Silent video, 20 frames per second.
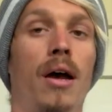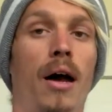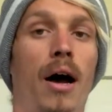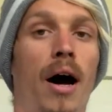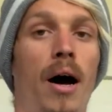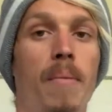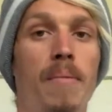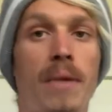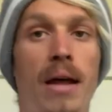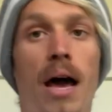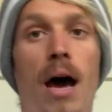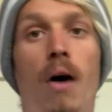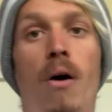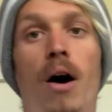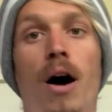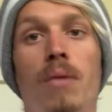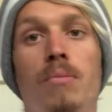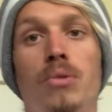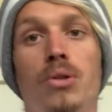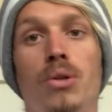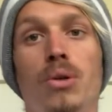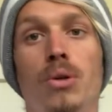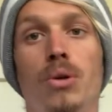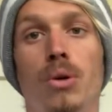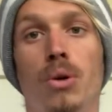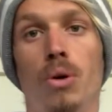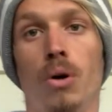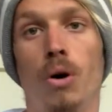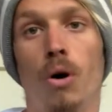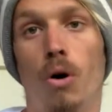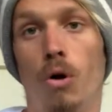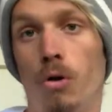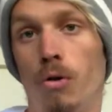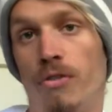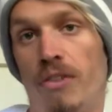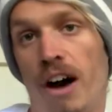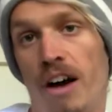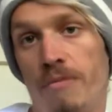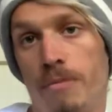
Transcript: I'm now up to all 5